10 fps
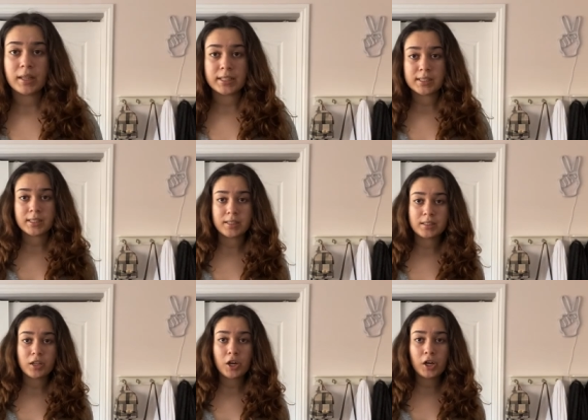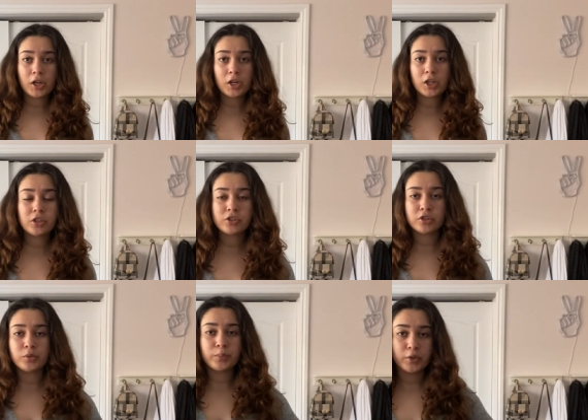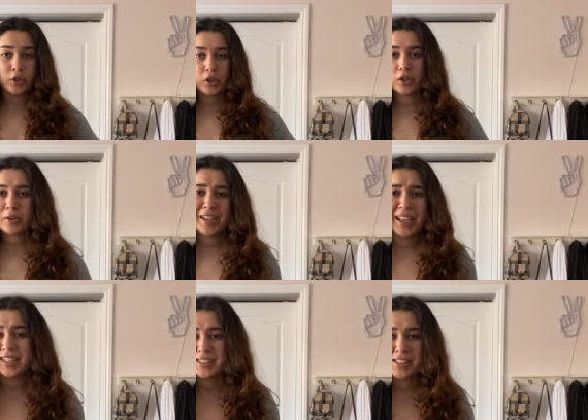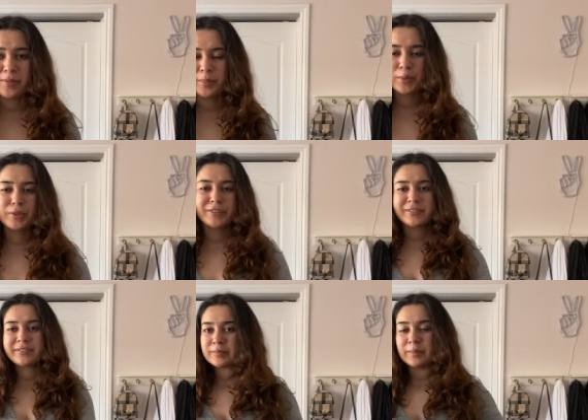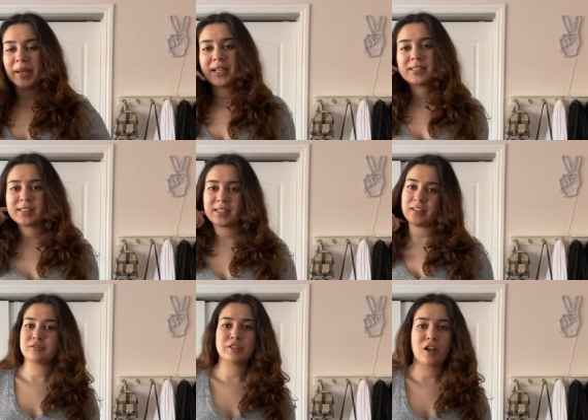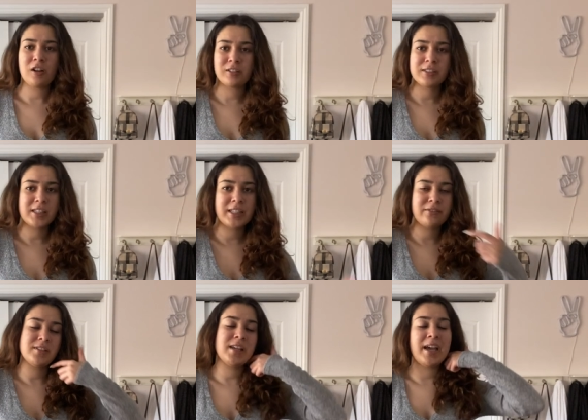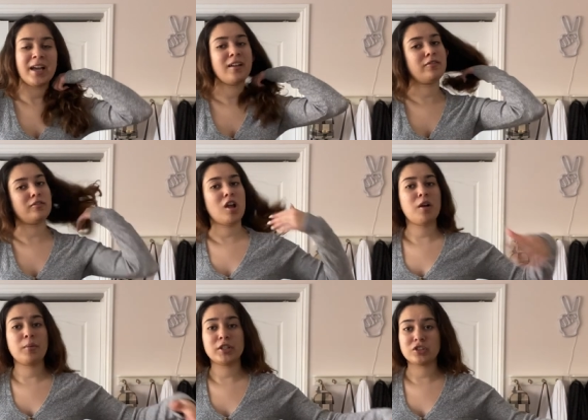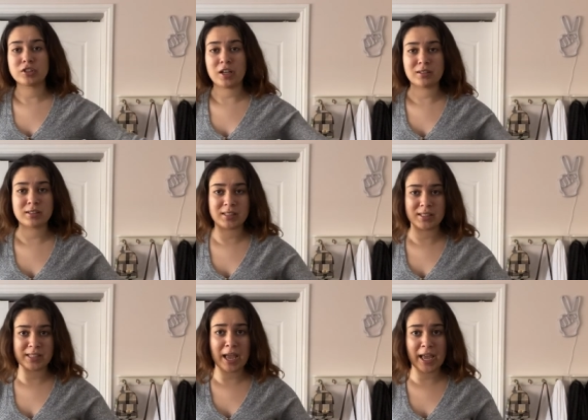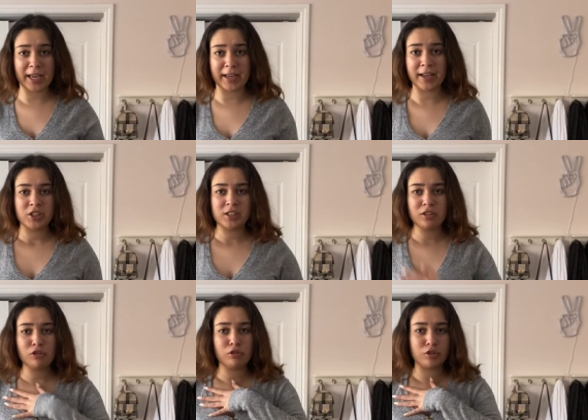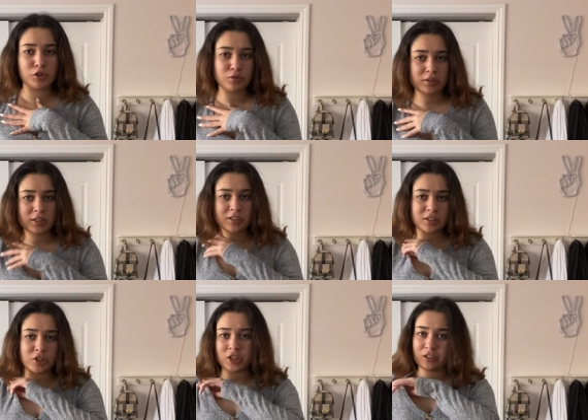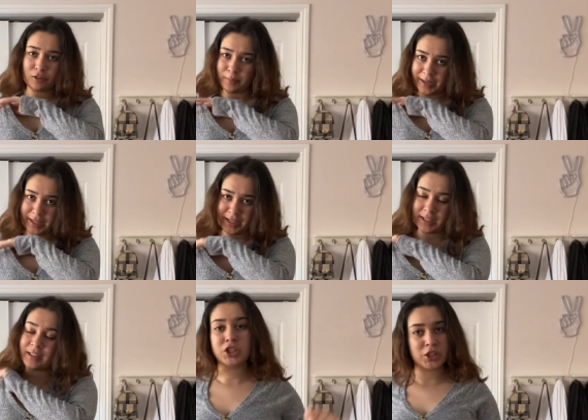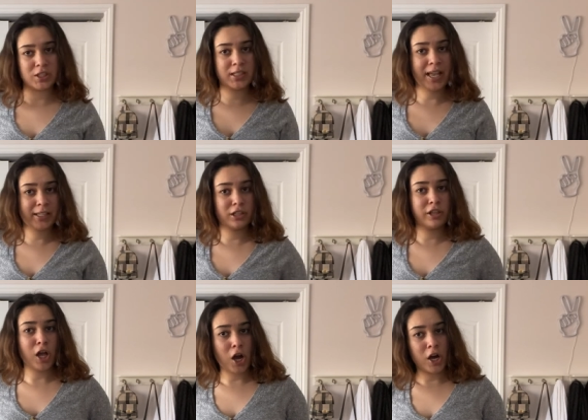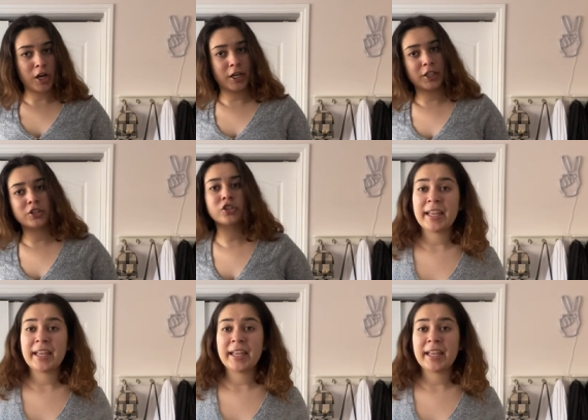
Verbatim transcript: This is her, super cute. Again, simple, basic, long sleeves to have, not much else to say. She's a little loose, she's a little big, she's a size large.